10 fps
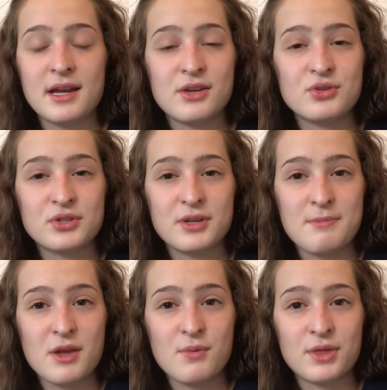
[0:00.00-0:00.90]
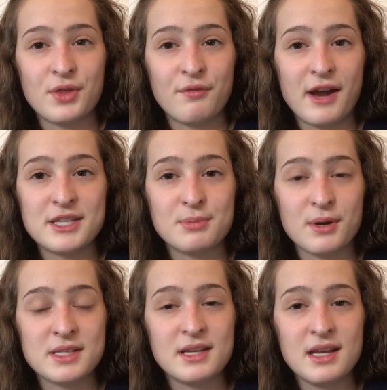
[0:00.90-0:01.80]
I usually meet with the vice
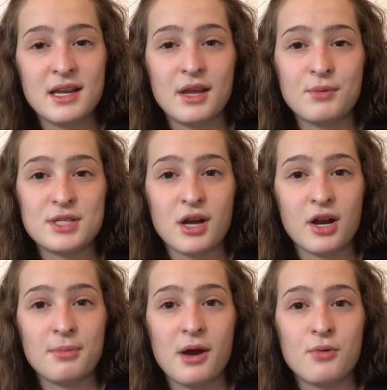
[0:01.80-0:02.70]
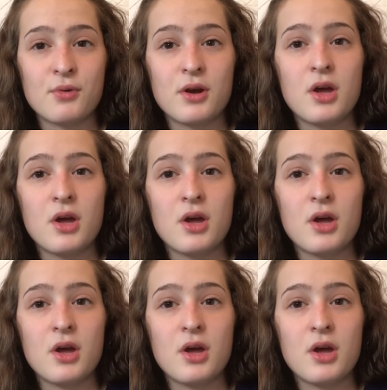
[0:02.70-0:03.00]
president and we talk about